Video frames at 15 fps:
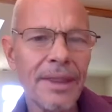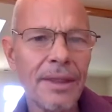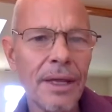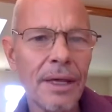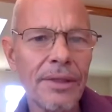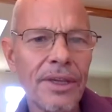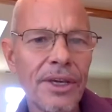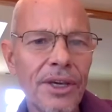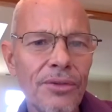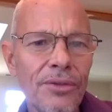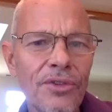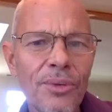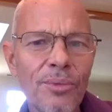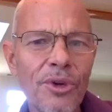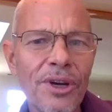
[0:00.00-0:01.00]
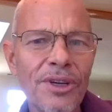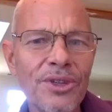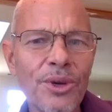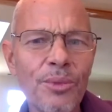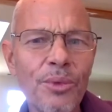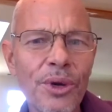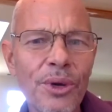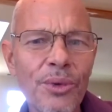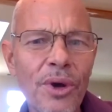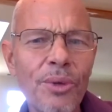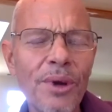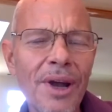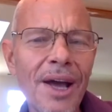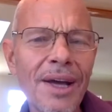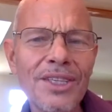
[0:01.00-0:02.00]
I think you have summarized it pretty well, but
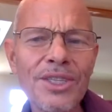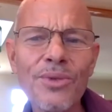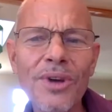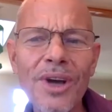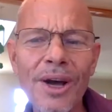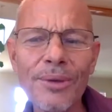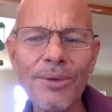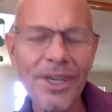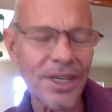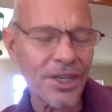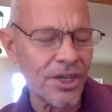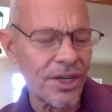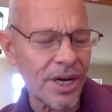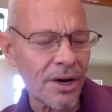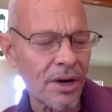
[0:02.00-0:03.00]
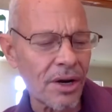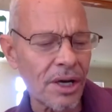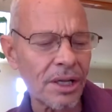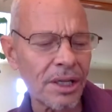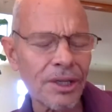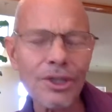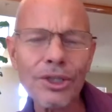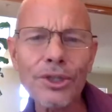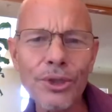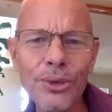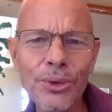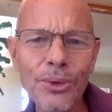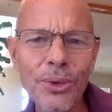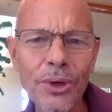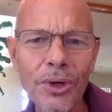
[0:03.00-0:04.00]
I just want I want to share a little
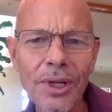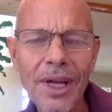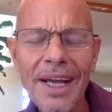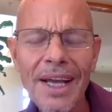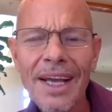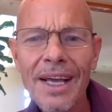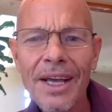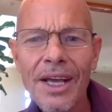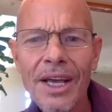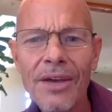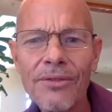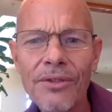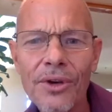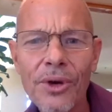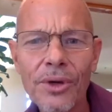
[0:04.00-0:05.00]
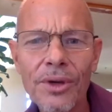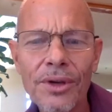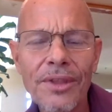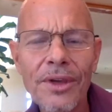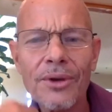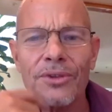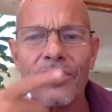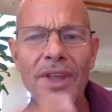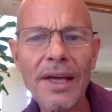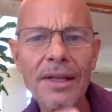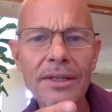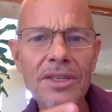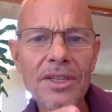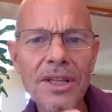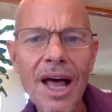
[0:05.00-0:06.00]
tool if you there's that
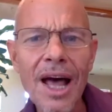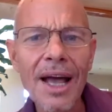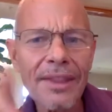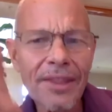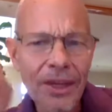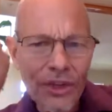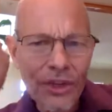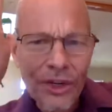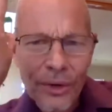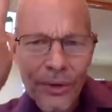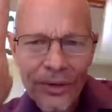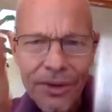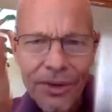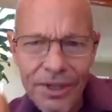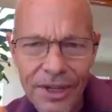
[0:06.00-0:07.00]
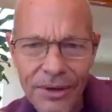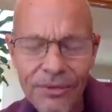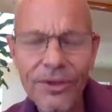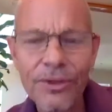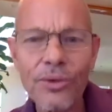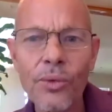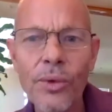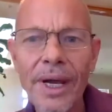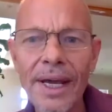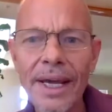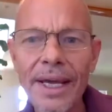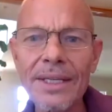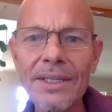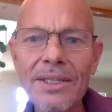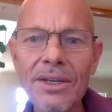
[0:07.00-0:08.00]
slide that showed the different
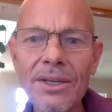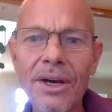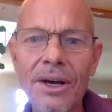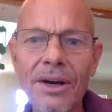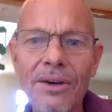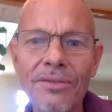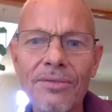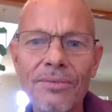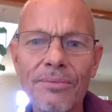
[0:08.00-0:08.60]
ways of